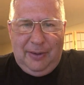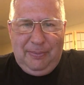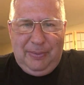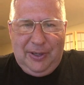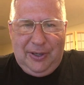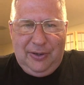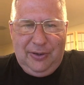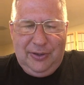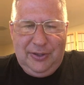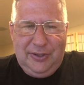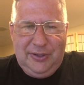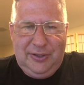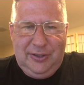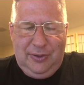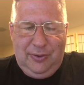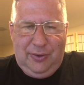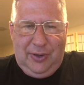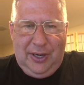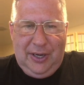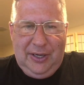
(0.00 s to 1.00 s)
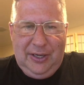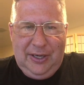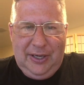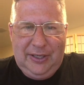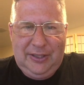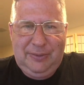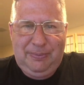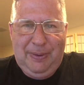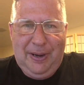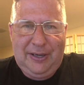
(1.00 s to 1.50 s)
because you can
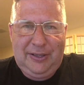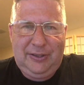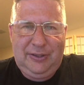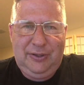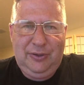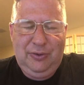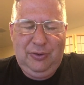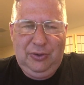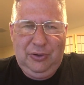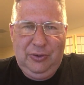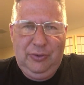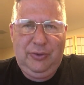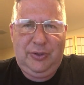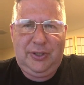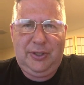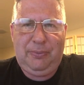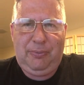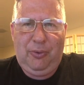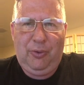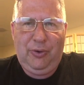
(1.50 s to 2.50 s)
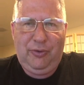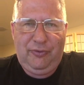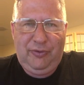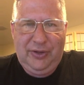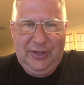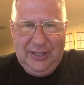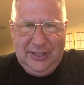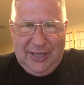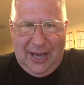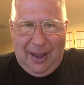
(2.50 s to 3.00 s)
expect to lose support for
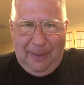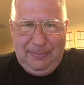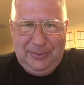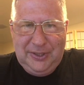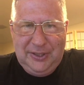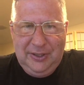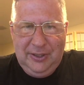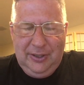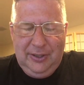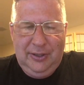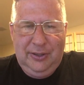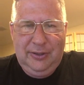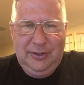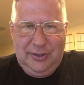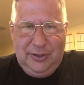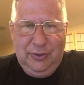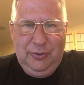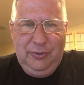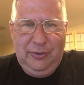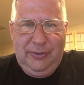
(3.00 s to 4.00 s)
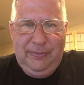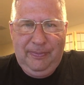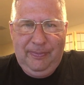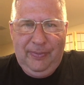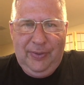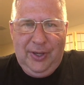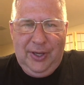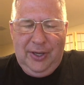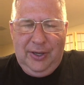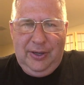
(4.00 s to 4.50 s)
these apps soon.
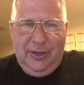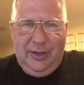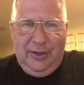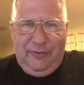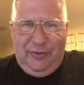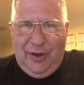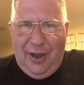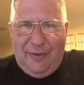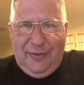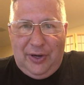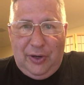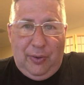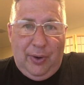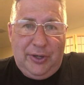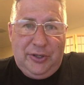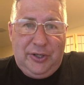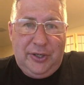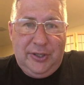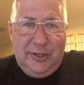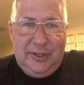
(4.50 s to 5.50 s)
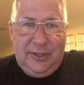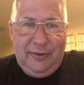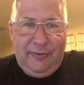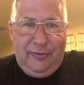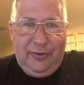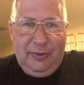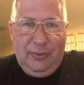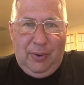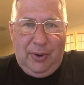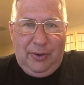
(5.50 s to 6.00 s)
If you have any questions, if
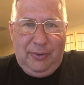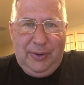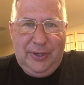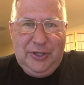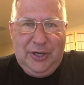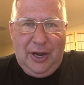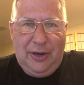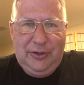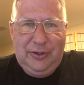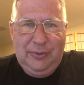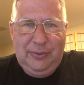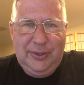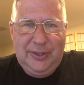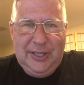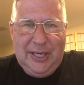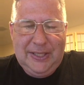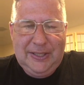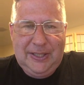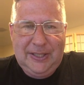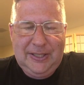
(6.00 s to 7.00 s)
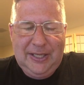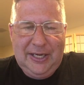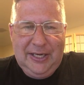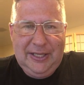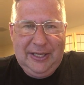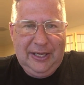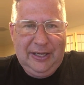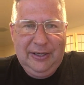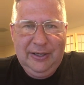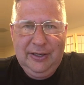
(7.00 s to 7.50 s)
you want to reach out to us, ask us
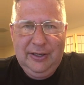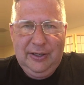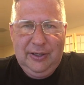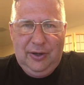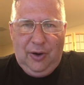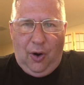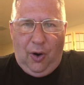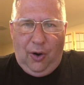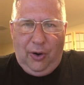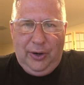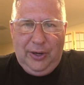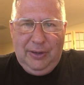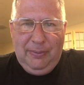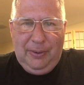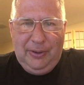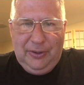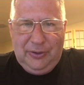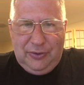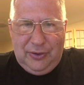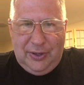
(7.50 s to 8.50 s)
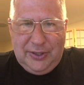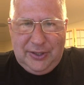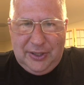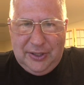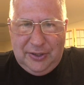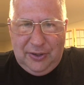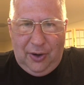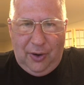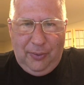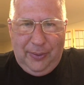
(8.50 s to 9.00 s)
anything, our email address
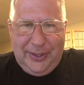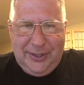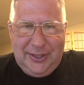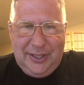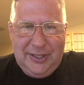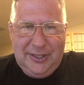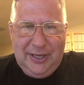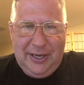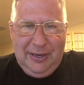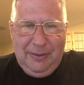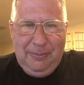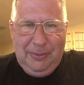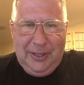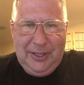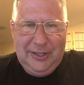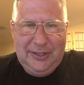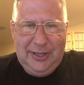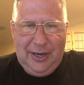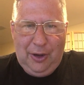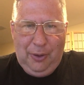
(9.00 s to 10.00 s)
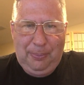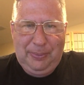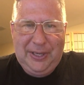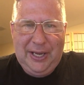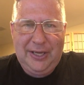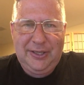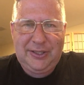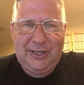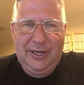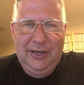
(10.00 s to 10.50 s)
is always the same. It's
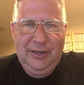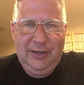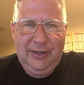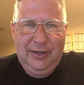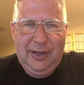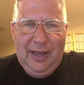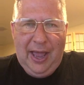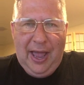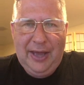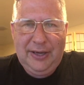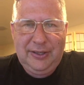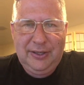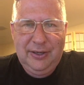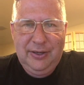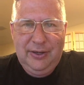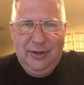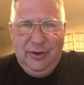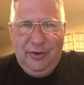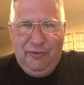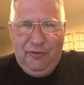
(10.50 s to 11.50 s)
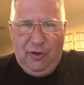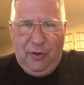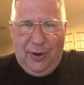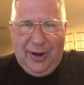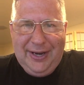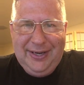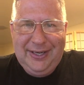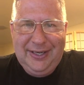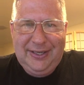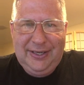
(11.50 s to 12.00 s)

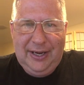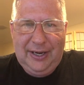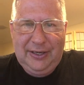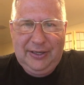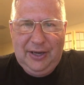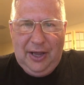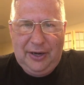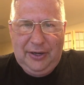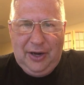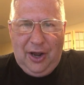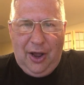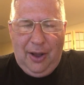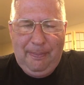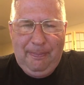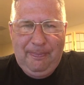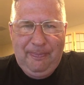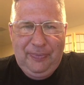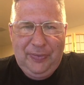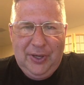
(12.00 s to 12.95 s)
helpdesk@verandatech.com.